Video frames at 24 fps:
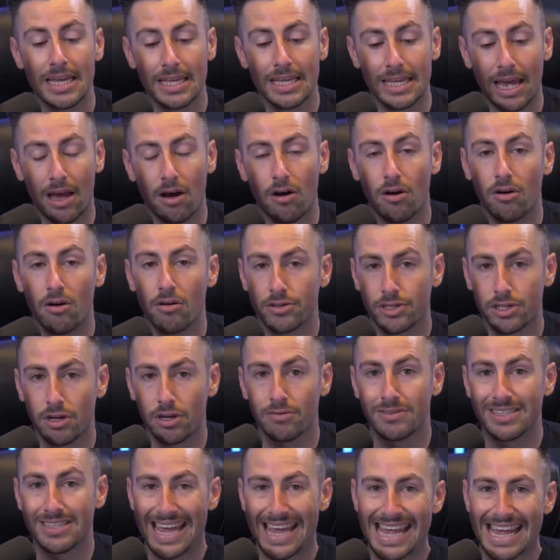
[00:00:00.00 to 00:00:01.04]
Yet
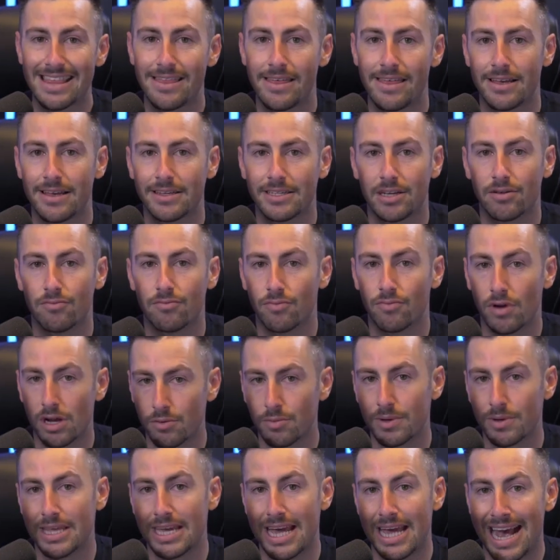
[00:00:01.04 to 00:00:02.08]
also take this and run
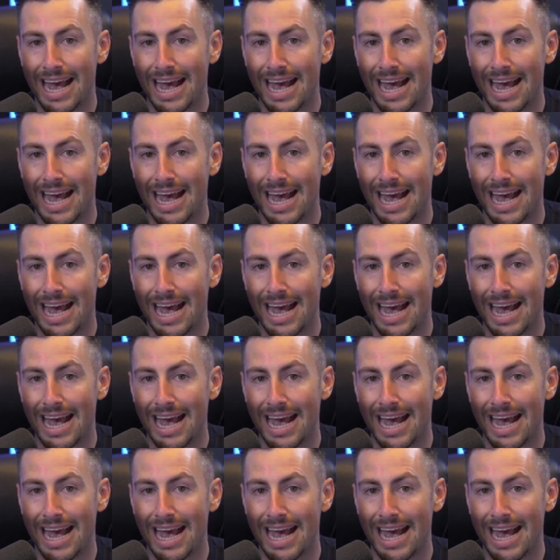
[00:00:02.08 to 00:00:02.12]
with it